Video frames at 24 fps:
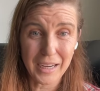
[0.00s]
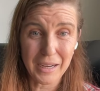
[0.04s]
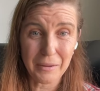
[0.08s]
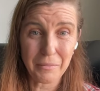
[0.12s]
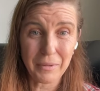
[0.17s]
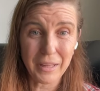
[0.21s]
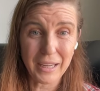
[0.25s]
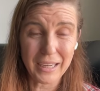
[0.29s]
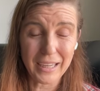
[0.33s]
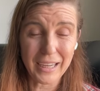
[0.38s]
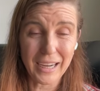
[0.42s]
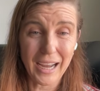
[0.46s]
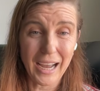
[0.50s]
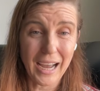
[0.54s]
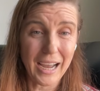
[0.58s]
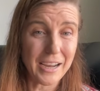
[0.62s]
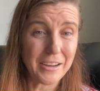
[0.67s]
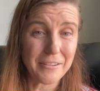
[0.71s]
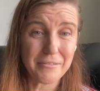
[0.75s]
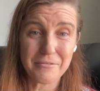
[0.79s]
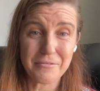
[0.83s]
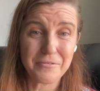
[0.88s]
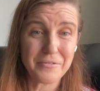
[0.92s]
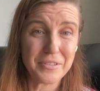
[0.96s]
I'm like,
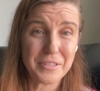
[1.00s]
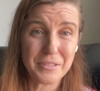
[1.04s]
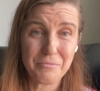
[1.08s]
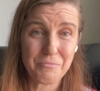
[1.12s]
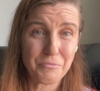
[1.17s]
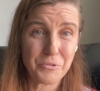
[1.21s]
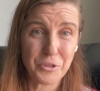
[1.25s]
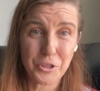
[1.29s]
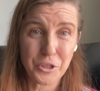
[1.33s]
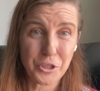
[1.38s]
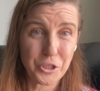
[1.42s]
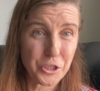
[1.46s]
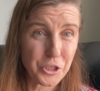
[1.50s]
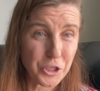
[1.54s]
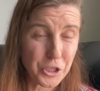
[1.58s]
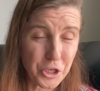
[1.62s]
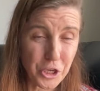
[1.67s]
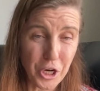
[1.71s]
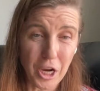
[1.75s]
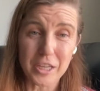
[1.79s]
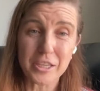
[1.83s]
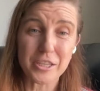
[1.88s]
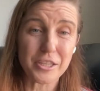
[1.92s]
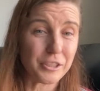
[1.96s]
I've
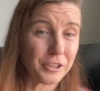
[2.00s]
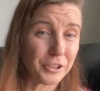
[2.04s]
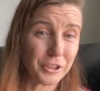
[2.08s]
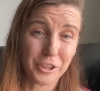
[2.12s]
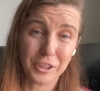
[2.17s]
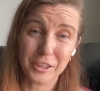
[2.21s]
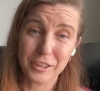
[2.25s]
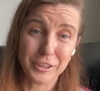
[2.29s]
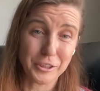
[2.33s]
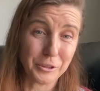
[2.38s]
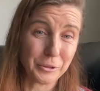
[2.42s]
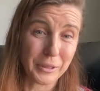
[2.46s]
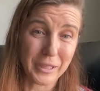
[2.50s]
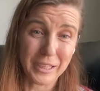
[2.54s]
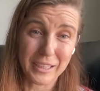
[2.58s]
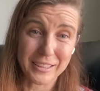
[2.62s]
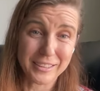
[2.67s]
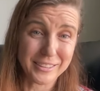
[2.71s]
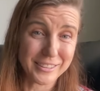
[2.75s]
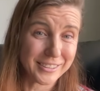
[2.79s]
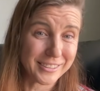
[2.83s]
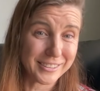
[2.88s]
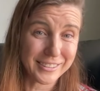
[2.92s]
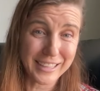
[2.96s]
just learned
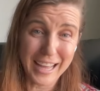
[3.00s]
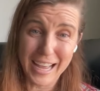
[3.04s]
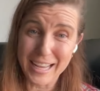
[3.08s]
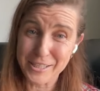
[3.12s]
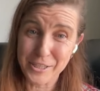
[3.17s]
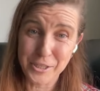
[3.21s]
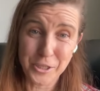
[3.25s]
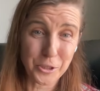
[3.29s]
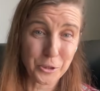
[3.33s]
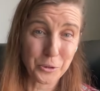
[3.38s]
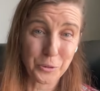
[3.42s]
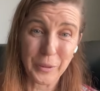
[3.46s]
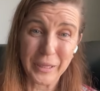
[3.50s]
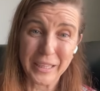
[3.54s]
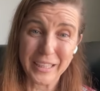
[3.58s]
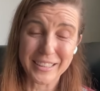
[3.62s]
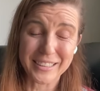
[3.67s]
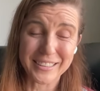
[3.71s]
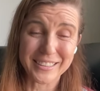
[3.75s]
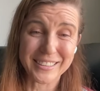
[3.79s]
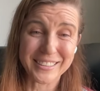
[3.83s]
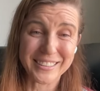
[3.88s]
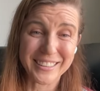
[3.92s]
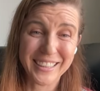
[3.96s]
Lua the last two
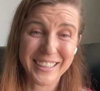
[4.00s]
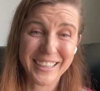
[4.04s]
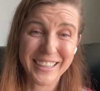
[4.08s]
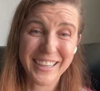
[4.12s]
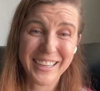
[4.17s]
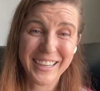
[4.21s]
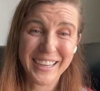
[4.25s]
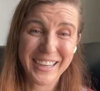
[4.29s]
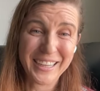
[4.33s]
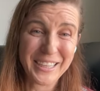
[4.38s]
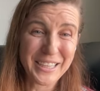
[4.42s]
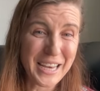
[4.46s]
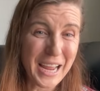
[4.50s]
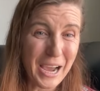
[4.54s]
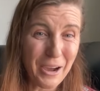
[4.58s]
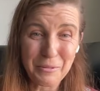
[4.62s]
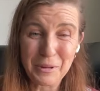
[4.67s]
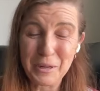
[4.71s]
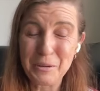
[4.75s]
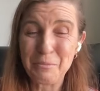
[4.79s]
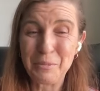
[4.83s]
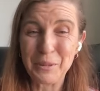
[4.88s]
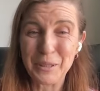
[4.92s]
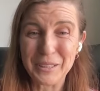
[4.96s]
weeks. Now I'm
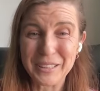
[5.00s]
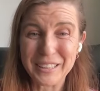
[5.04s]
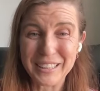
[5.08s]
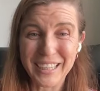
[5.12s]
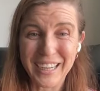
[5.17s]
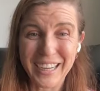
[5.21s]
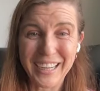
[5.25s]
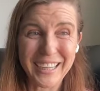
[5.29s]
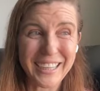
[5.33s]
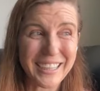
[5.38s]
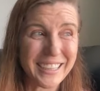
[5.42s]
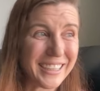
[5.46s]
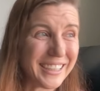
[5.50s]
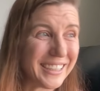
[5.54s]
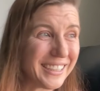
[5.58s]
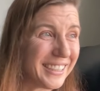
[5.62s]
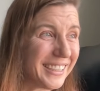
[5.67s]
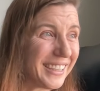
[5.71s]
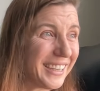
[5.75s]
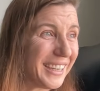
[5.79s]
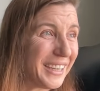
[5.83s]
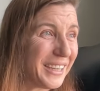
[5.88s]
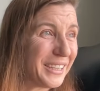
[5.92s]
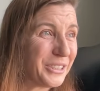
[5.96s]
going to build
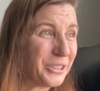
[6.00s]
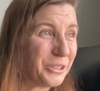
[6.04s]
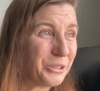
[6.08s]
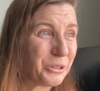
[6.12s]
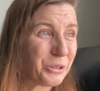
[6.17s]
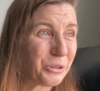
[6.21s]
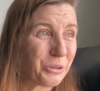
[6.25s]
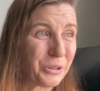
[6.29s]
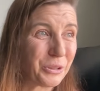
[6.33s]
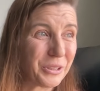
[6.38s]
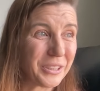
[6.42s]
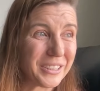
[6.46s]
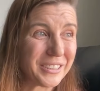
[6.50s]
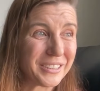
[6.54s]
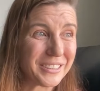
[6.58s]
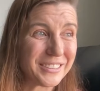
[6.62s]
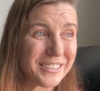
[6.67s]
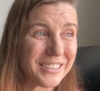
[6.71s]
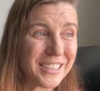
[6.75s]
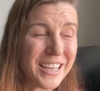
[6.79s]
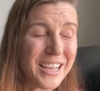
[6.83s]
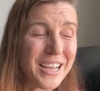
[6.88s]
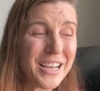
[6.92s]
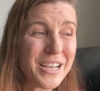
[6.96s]
a, a
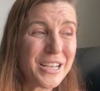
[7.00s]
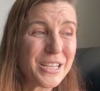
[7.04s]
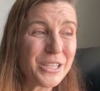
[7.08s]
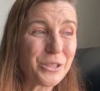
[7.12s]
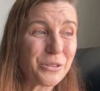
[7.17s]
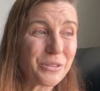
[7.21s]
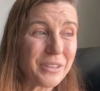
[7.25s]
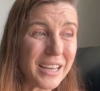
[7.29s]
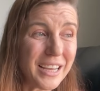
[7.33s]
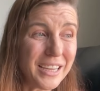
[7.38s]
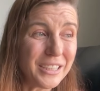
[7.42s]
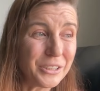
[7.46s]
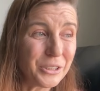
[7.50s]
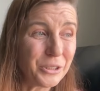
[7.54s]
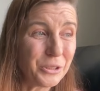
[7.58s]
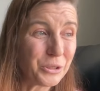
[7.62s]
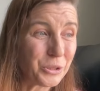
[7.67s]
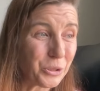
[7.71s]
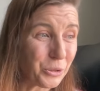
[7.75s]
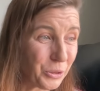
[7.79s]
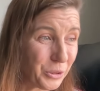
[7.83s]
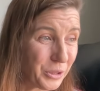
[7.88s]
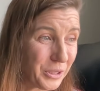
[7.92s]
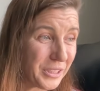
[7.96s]
tutorial. So that
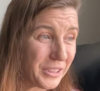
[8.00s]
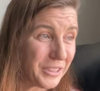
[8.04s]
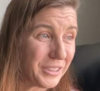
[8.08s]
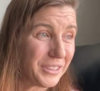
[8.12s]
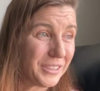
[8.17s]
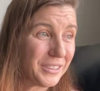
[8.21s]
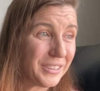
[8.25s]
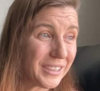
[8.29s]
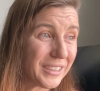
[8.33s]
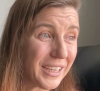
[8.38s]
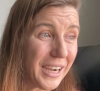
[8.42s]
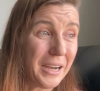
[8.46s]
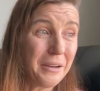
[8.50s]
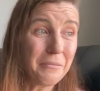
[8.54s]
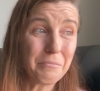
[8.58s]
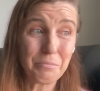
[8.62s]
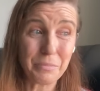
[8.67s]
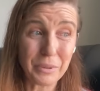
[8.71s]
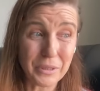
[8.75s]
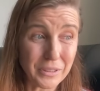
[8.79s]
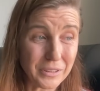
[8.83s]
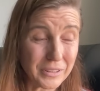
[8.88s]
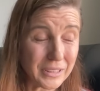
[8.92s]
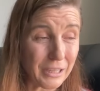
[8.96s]
tutorial
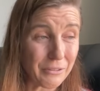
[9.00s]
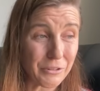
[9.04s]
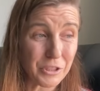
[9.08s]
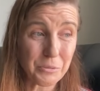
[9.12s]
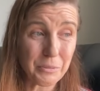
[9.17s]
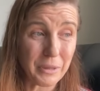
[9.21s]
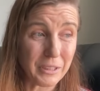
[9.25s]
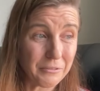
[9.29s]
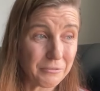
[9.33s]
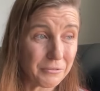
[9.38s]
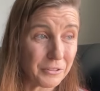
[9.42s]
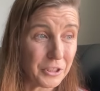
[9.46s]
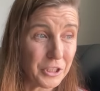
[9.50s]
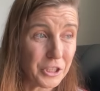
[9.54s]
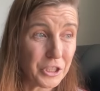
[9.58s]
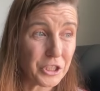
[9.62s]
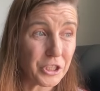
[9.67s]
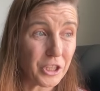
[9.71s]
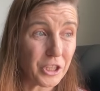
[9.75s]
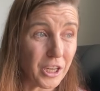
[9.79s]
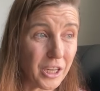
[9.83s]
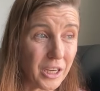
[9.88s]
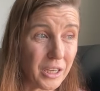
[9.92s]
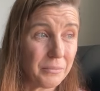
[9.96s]
got built. That was my
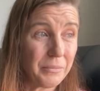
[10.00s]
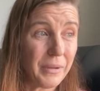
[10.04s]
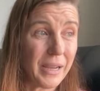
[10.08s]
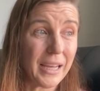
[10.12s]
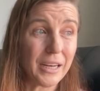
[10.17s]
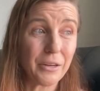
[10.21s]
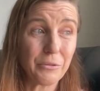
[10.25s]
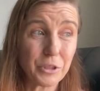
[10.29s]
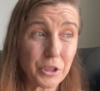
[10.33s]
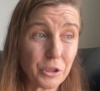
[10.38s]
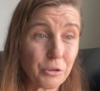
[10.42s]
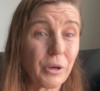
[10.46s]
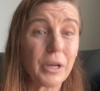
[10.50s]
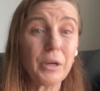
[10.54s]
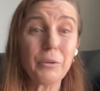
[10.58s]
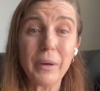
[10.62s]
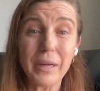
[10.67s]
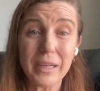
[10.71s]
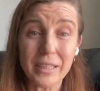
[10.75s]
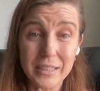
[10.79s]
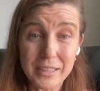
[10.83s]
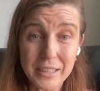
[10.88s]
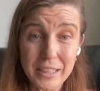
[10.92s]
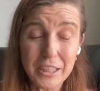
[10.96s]
first job. And it was a great
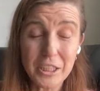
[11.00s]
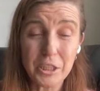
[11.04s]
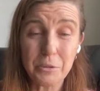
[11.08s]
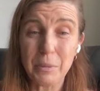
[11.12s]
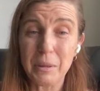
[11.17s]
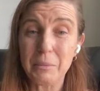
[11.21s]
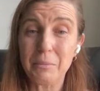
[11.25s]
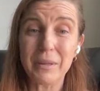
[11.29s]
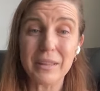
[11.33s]
way to teach me.